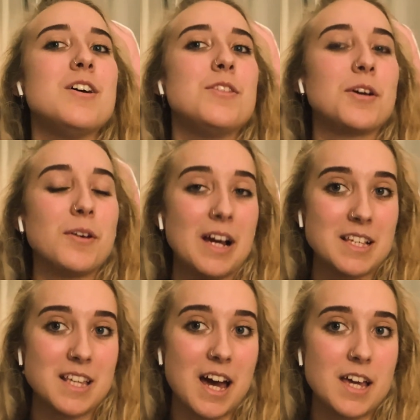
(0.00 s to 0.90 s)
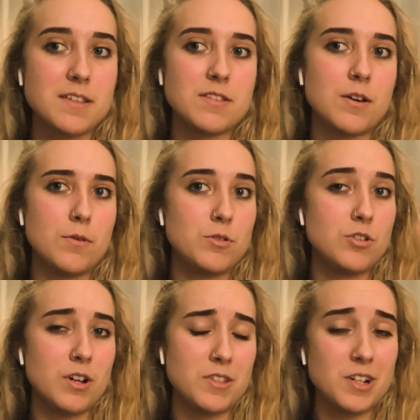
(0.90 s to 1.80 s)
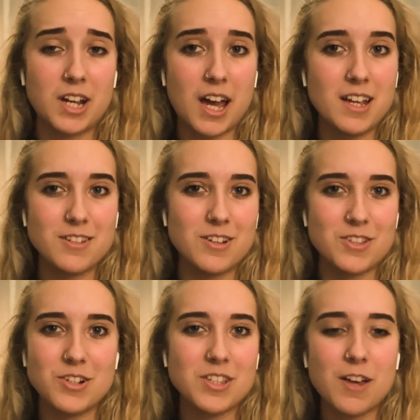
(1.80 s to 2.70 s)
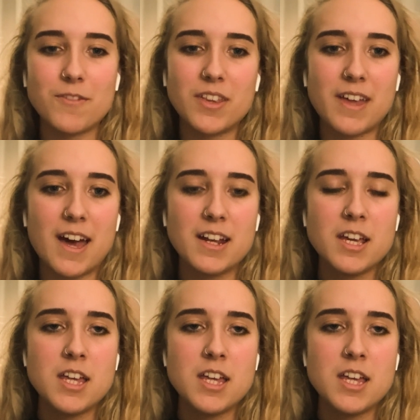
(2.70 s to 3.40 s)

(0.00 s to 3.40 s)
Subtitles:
the correct size, so trust your gut, trust yourself on that.